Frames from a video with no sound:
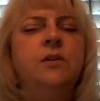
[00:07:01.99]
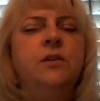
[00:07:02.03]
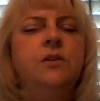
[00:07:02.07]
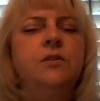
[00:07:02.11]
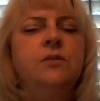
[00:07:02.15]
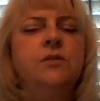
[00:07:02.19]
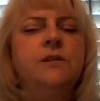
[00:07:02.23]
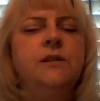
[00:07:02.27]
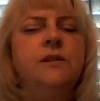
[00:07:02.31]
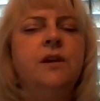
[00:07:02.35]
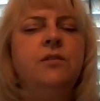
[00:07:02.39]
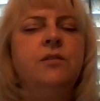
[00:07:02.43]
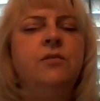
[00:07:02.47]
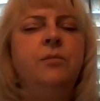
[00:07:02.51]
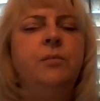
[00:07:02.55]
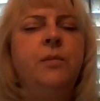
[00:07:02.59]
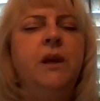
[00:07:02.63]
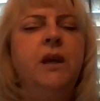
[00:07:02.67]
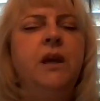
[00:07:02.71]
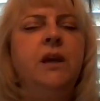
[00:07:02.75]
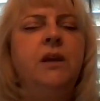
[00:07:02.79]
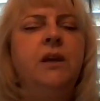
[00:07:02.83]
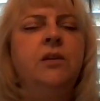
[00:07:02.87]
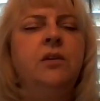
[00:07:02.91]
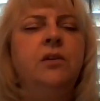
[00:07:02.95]
yourself
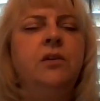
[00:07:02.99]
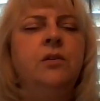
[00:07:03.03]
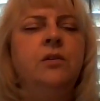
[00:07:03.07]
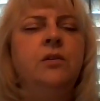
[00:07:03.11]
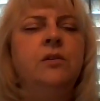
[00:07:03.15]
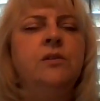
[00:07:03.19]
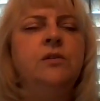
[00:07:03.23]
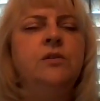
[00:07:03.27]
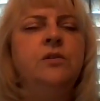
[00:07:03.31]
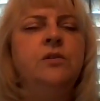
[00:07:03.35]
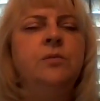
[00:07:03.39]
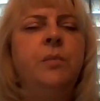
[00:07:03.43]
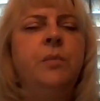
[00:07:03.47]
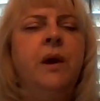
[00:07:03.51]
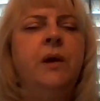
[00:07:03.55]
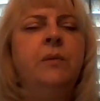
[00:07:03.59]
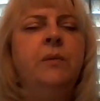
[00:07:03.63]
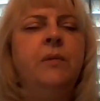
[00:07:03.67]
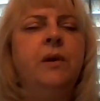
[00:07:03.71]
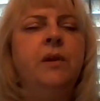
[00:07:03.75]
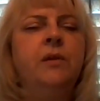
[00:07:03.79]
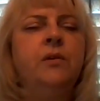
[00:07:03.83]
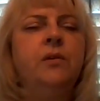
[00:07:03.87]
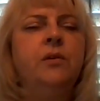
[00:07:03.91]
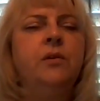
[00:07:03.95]
being nourished by
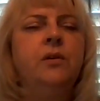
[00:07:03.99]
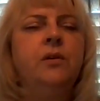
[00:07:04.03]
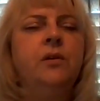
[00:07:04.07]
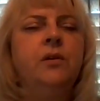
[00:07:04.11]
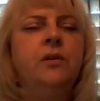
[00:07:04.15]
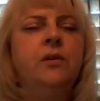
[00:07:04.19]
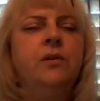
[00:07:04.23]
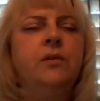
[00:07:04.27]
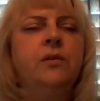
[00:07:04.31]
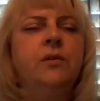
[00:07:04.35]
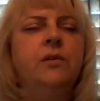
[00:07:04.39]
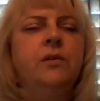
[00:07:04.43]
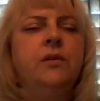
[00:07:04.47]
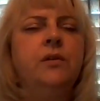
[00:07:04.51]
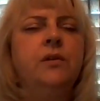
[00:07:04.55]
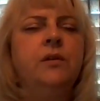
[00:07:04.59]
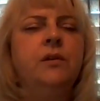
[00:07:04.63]
Mother Earth.